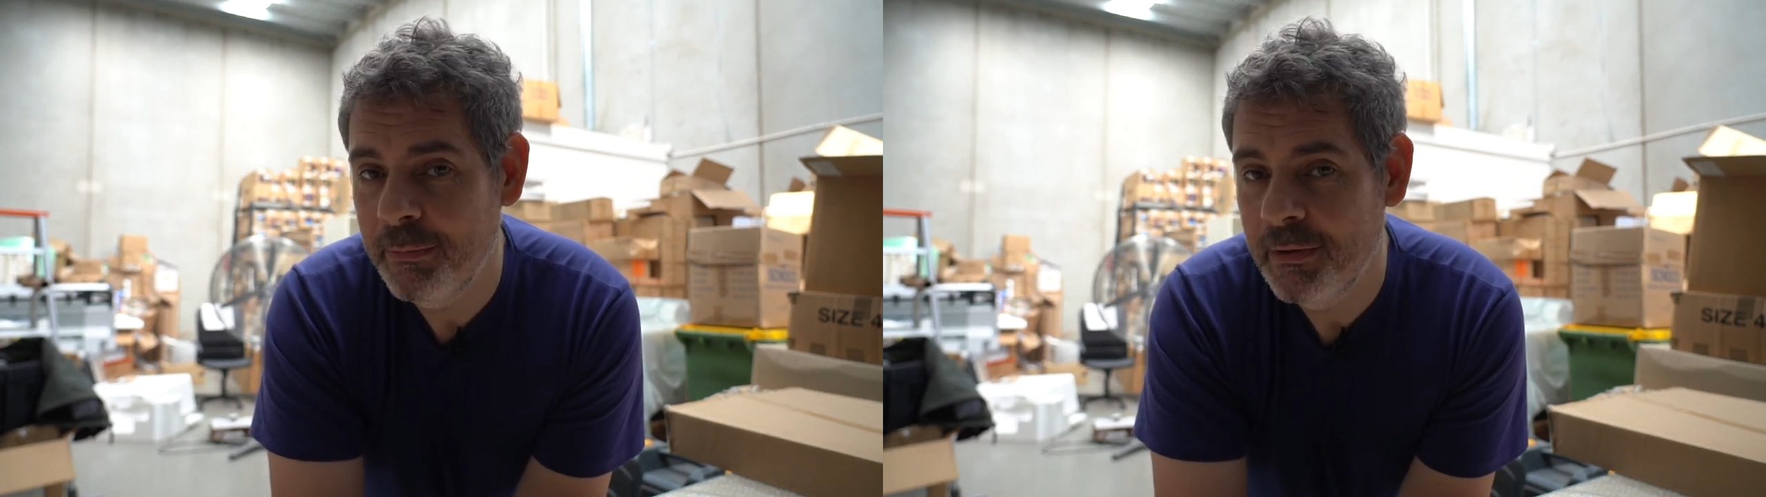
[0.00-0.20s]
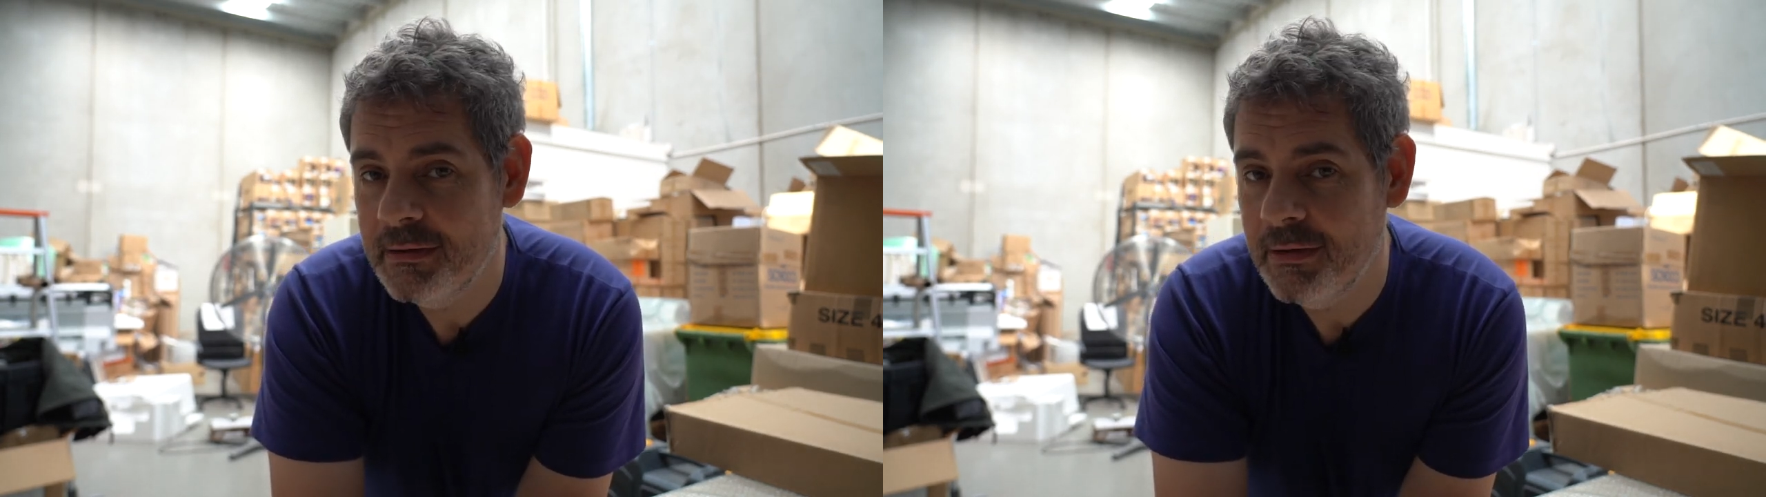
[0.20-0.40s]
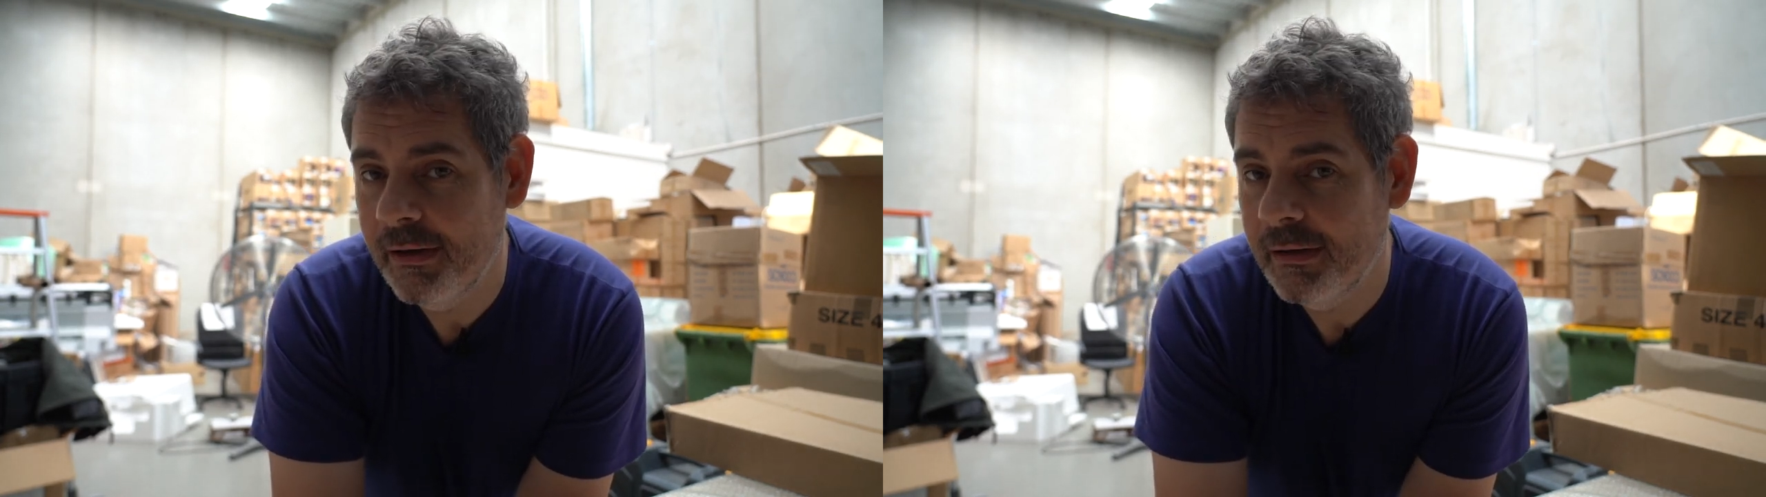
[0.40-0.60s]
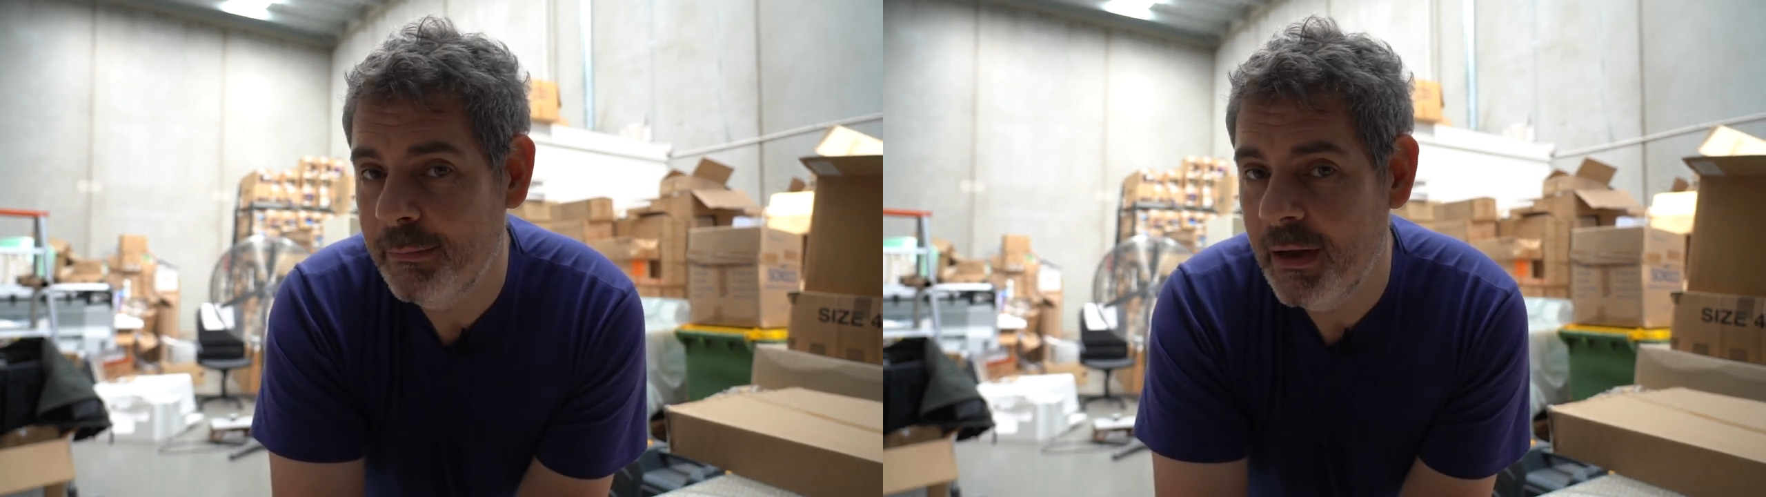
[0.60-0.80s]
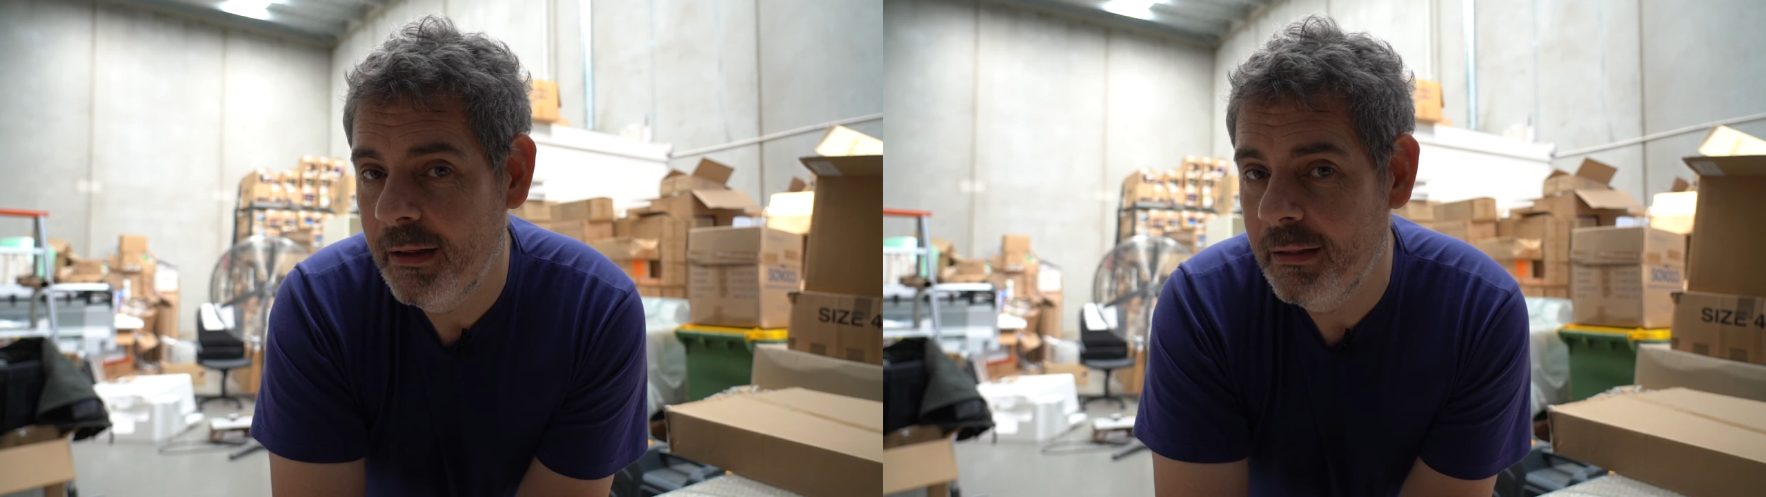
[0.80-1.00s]
to be excited
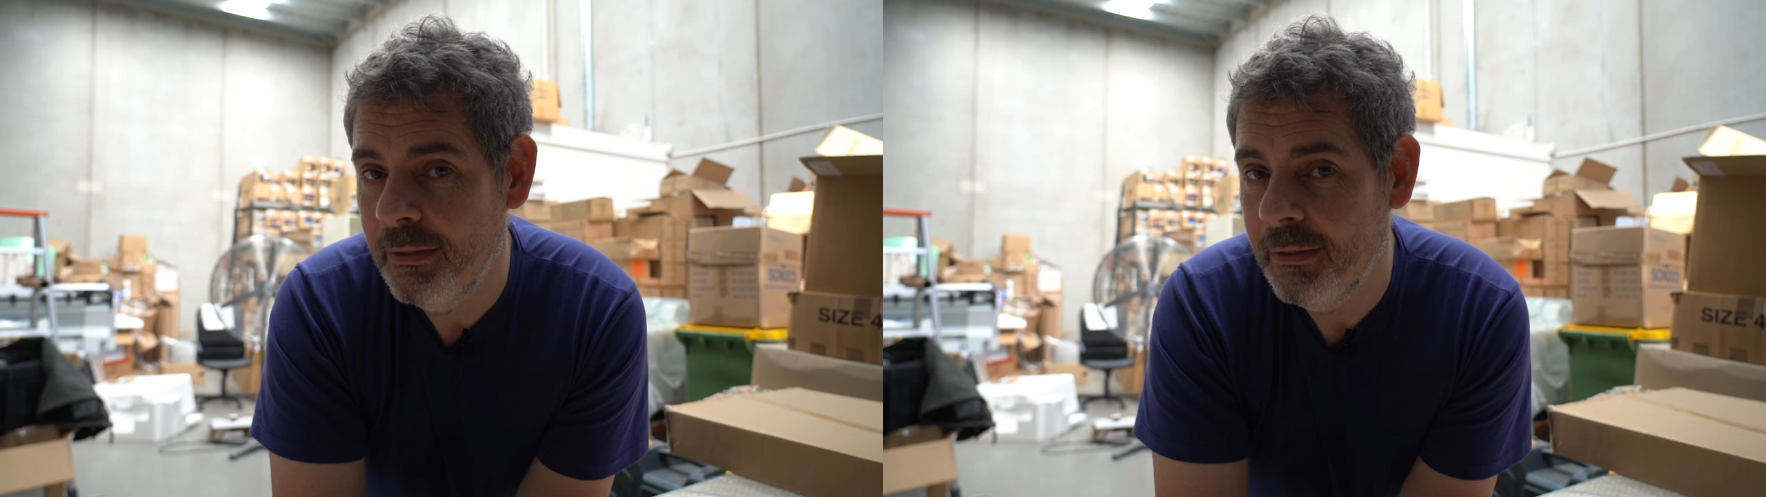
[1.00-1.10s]
about